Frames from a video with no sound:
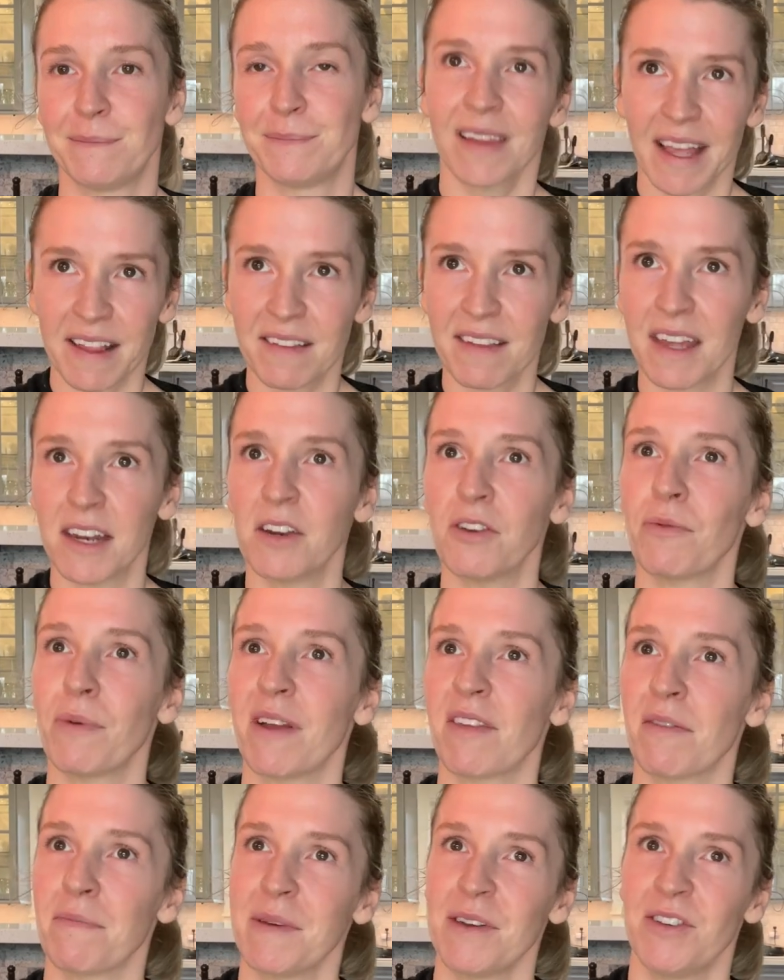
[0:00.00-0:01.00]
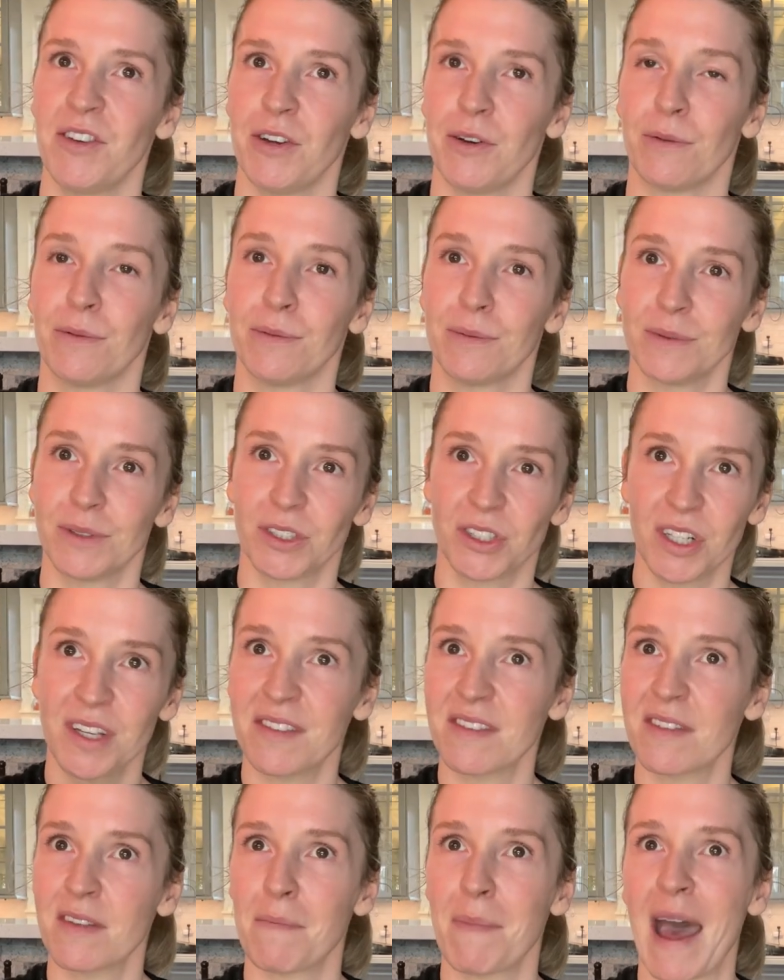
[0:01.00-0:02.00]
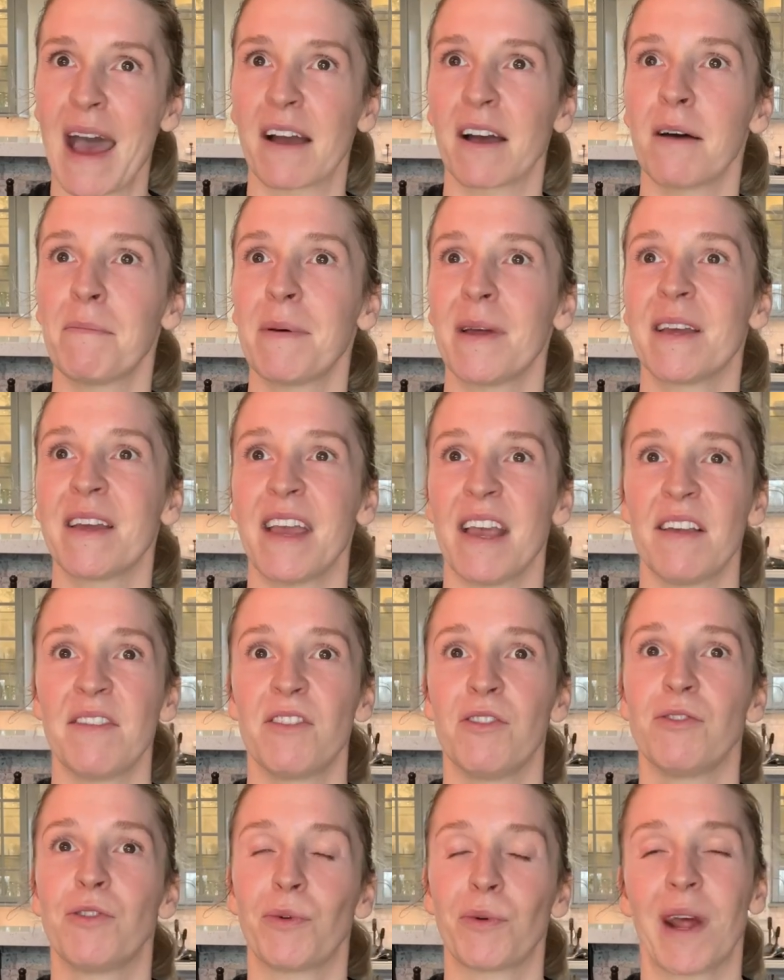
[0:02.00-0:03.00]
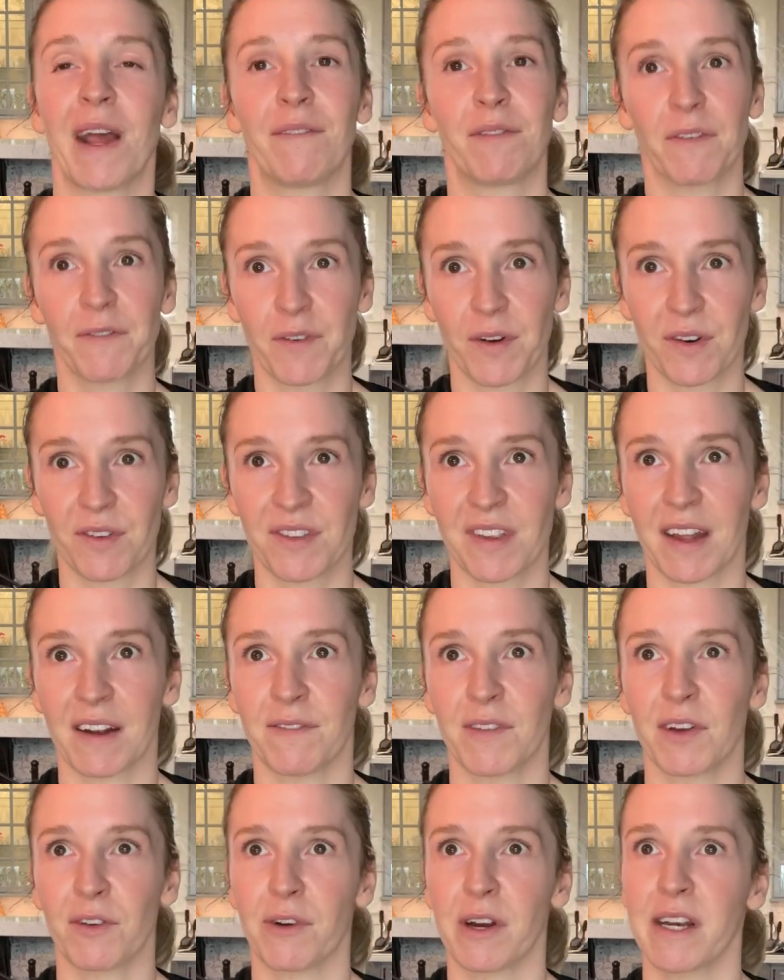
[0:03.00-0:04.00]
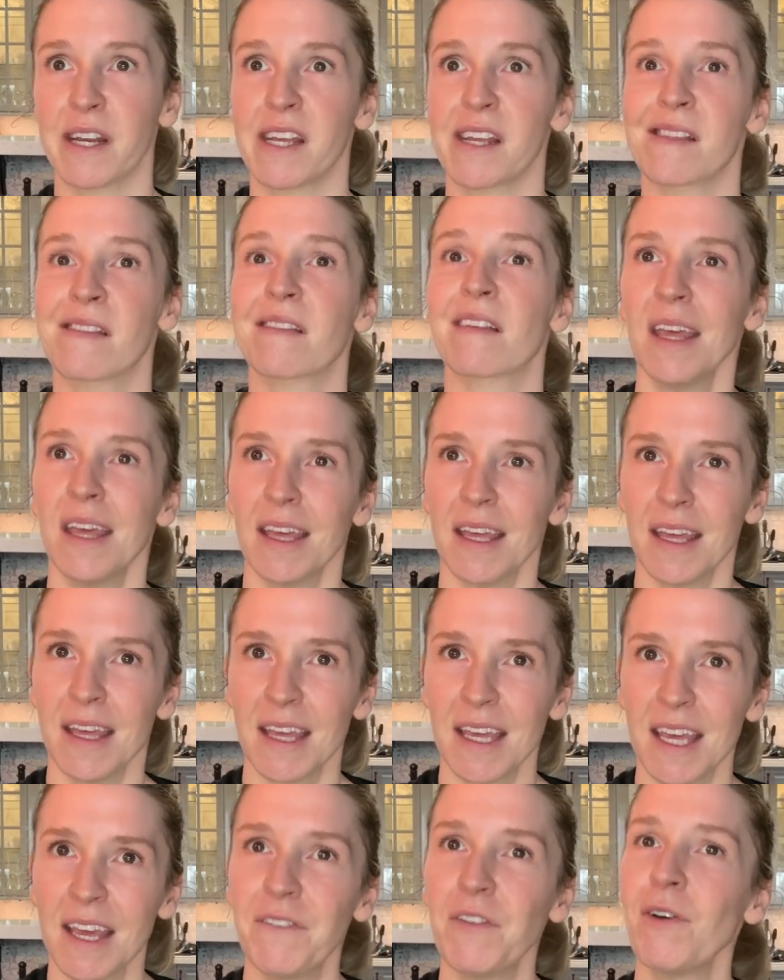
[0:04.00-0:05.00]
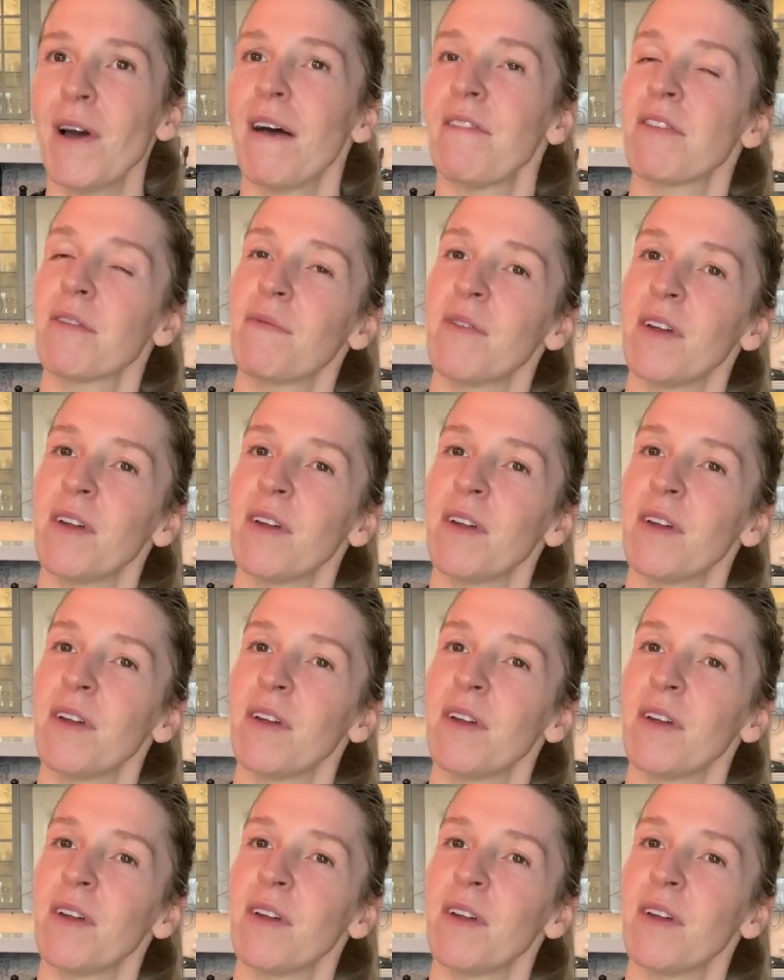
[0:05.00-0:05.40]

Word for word: Let's get into recipe two, just as a backup in case you don't have the first set of ingredients. If you have some